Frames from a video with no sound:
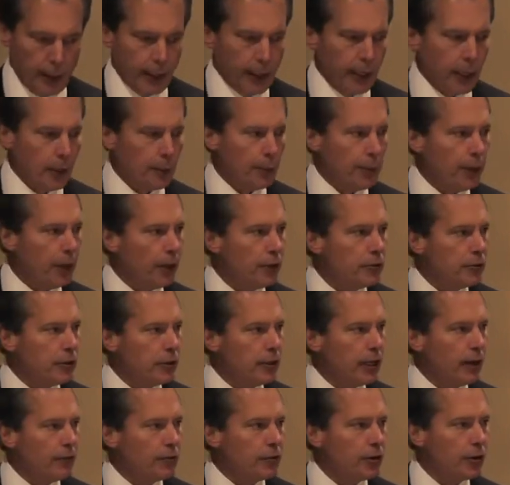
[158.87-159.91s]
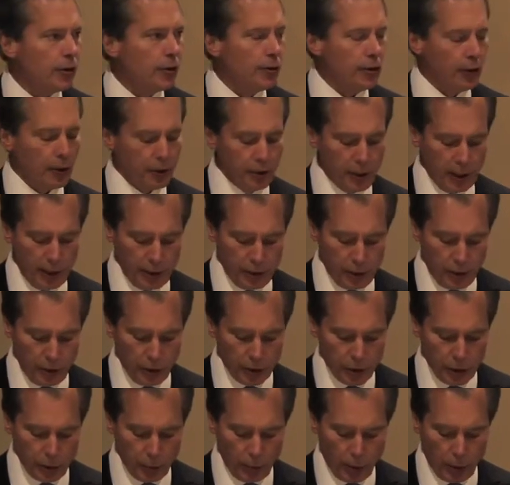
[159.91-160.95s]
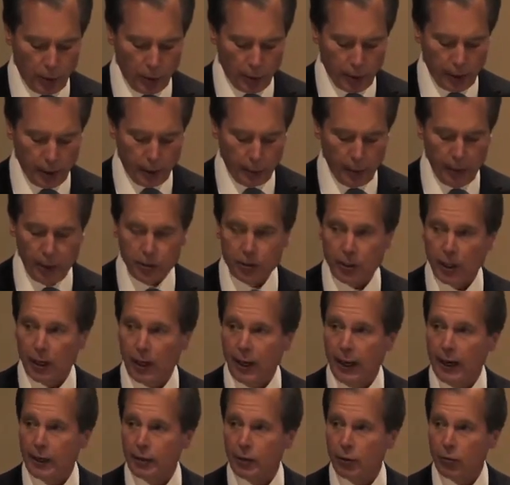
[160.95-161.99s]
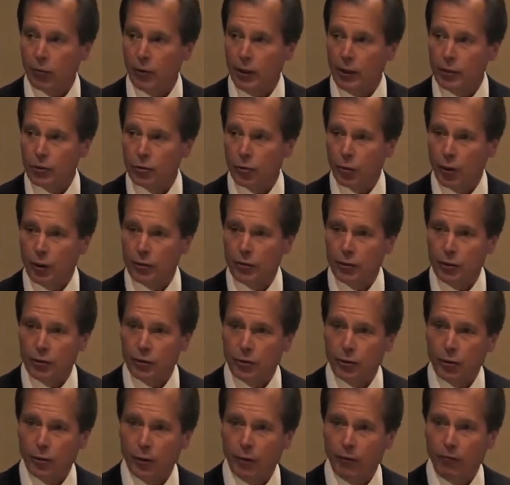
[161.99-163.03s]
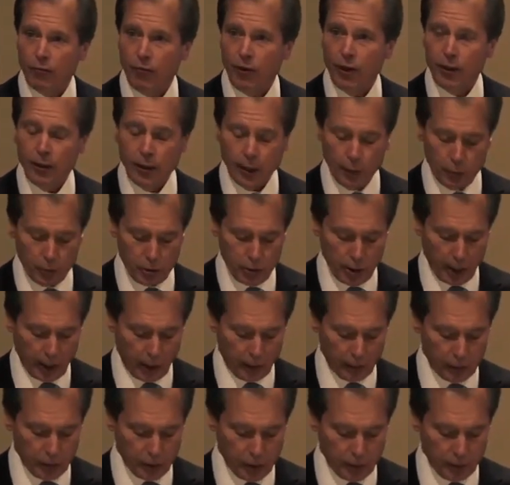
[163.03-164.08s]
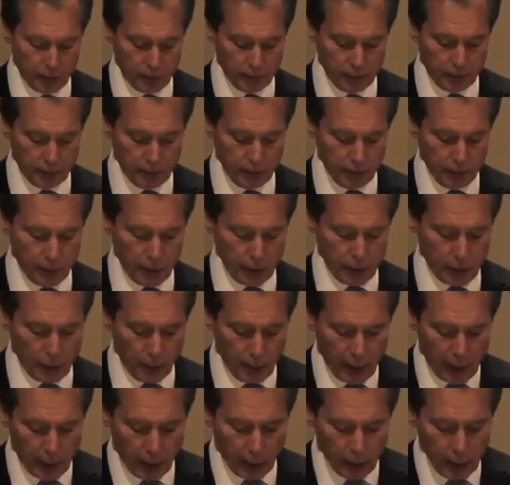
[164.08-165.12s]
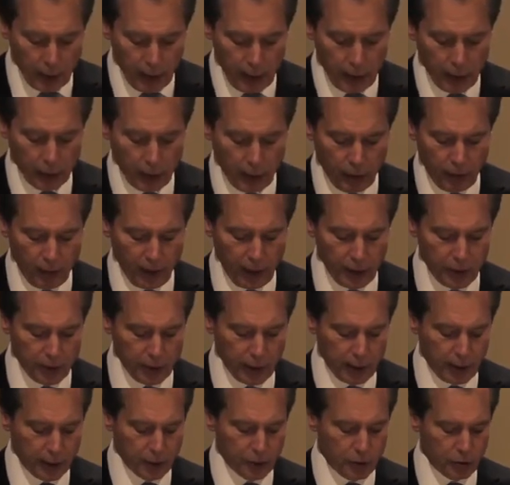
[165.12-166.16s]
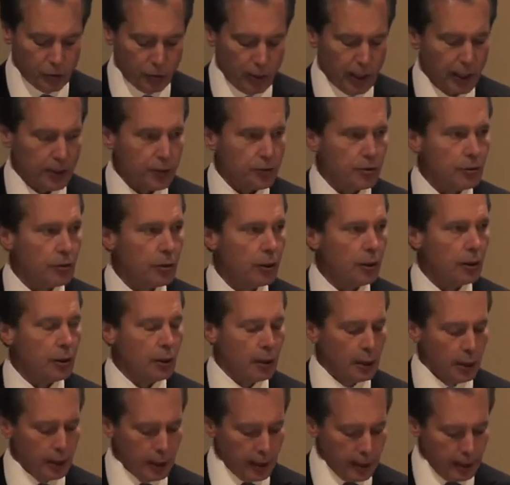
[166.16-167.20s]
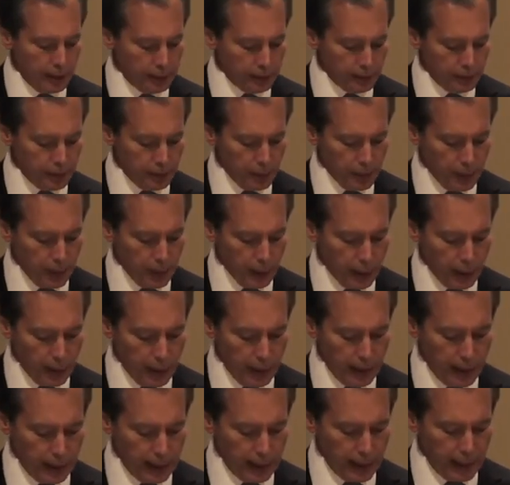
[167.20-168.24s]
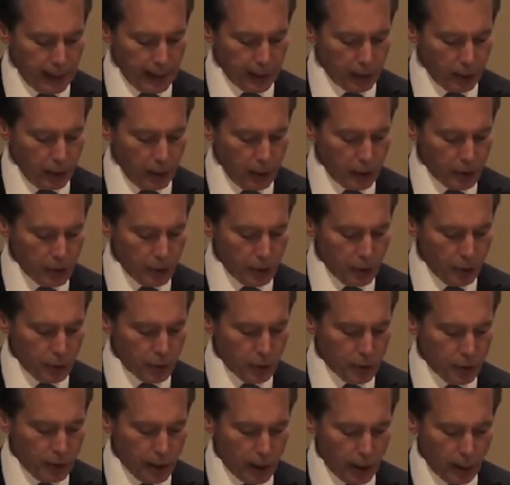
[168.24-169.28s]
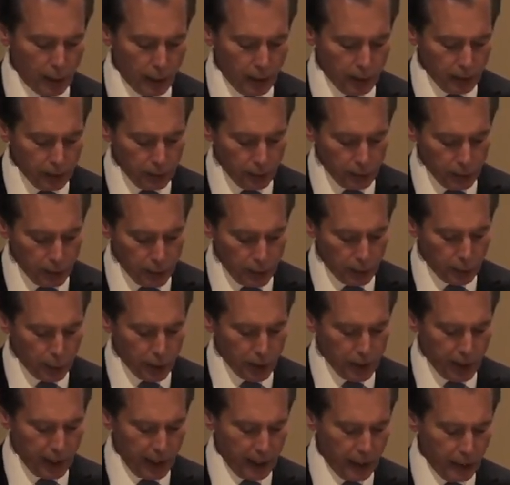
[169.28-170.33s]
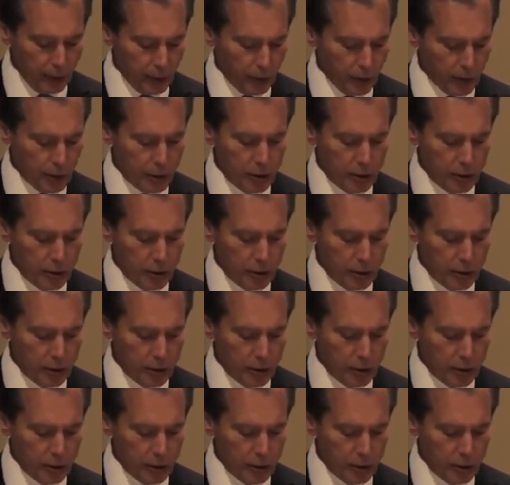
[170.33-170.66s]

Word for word: And it appears that they've turned their attention to small companies that lack the resources to defend themselves, to mount a legal defense against threats Uh, and lawsuits that are pertaining to their